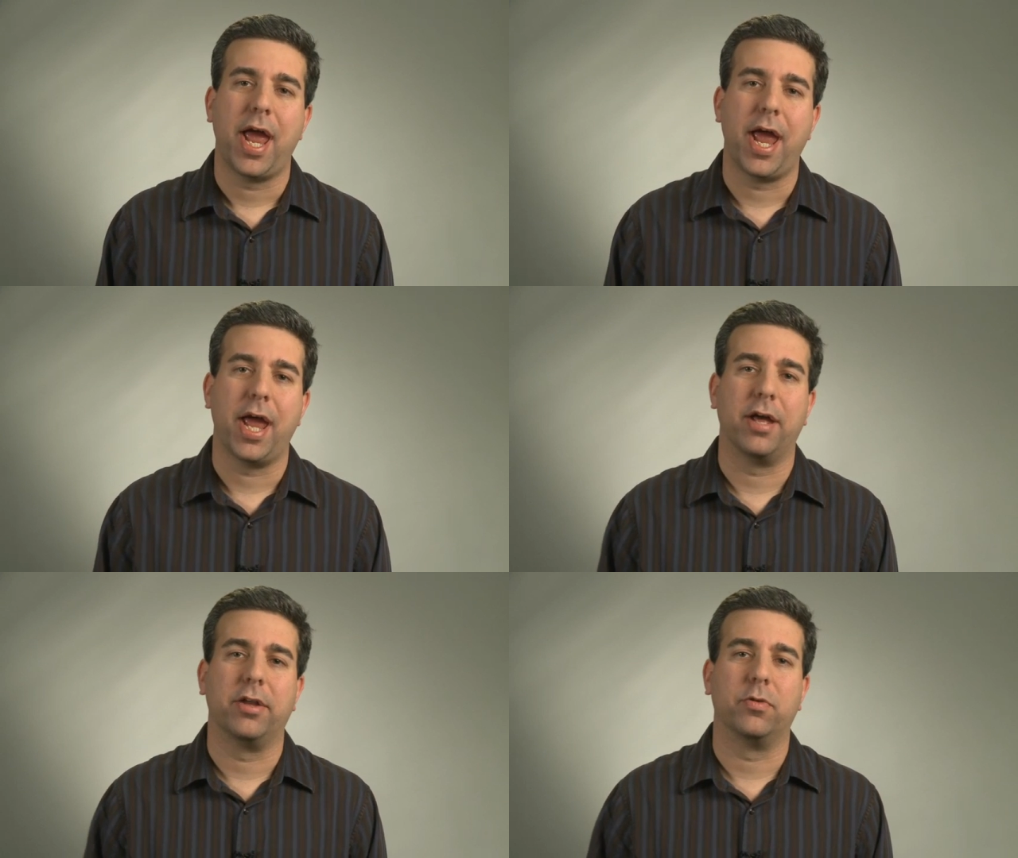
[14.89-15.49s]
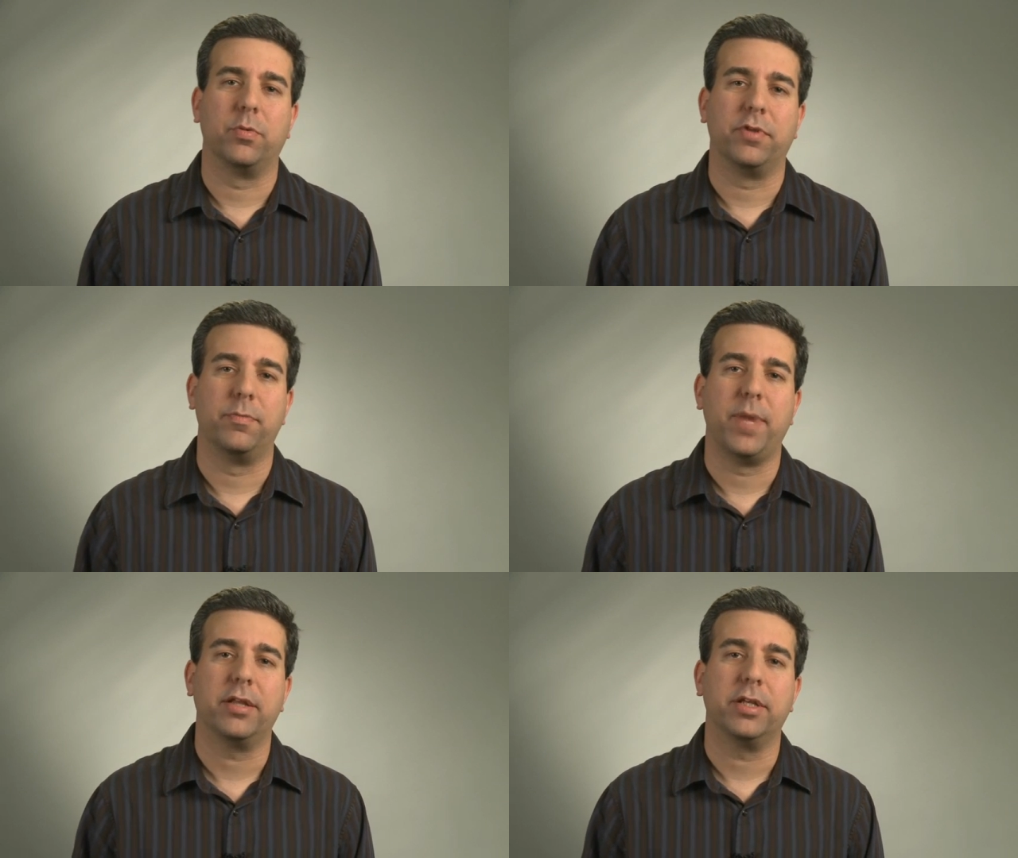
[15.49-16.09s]
and we've
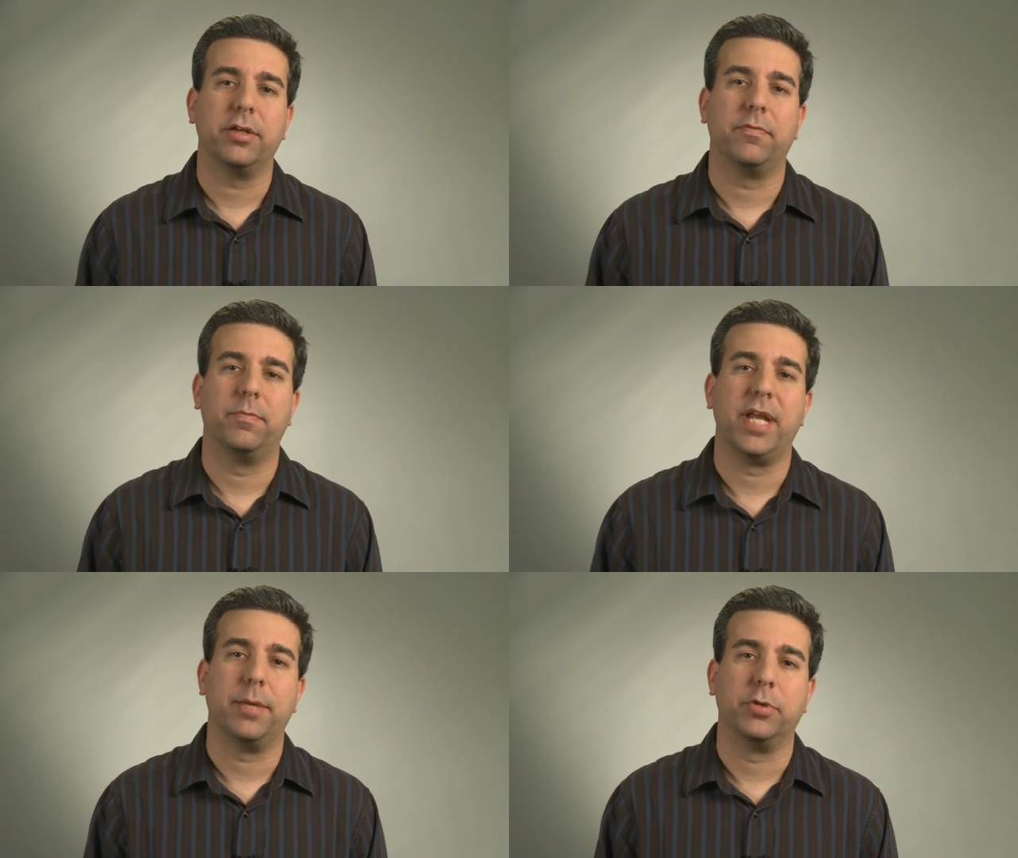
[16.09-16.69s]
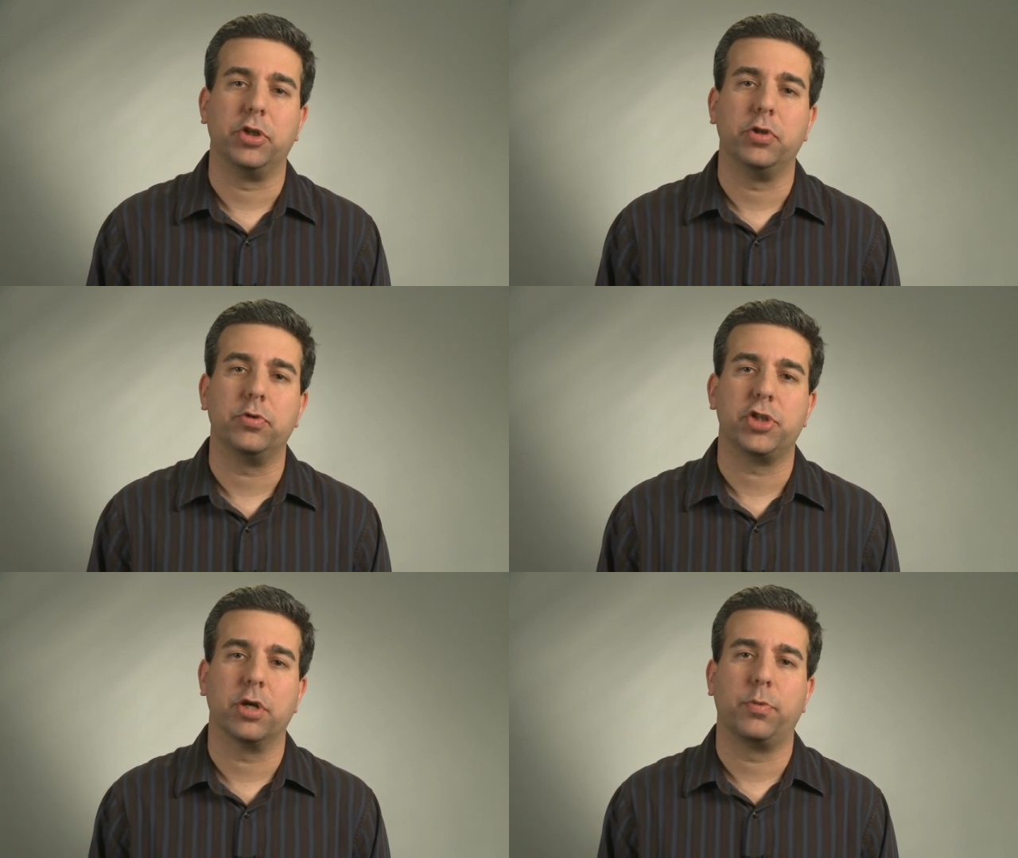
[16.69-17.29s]
mainly been able to
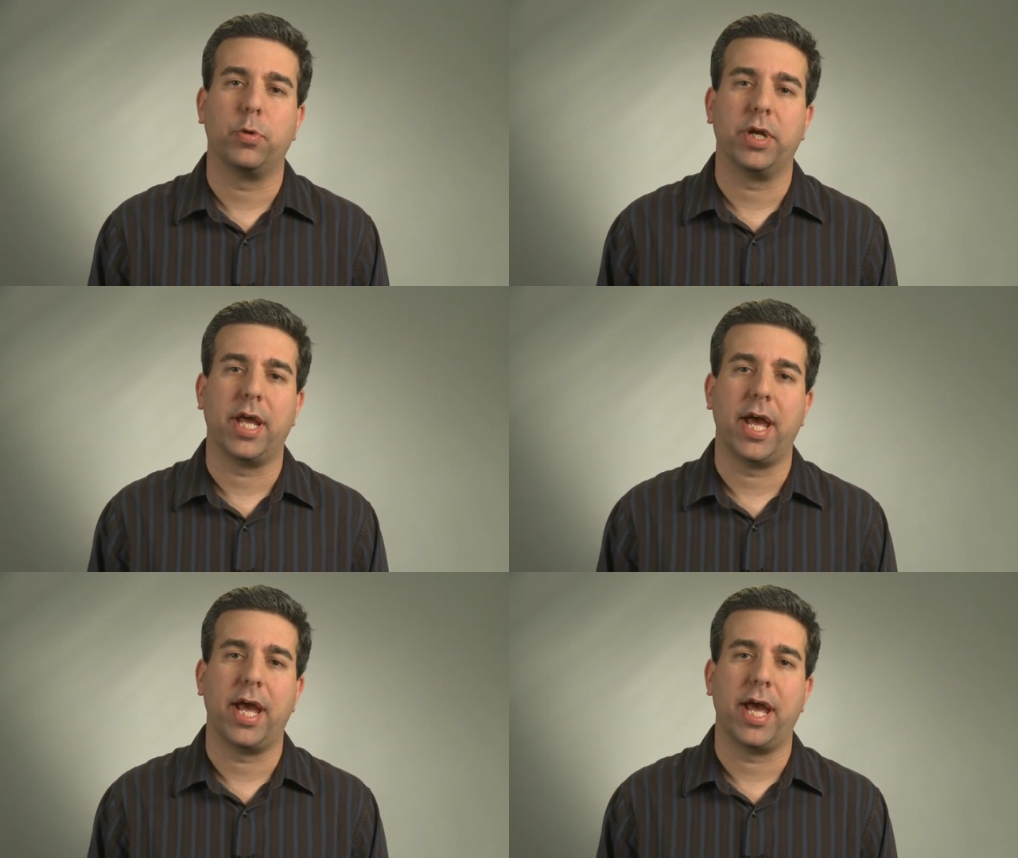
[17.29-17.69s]
use SharePoint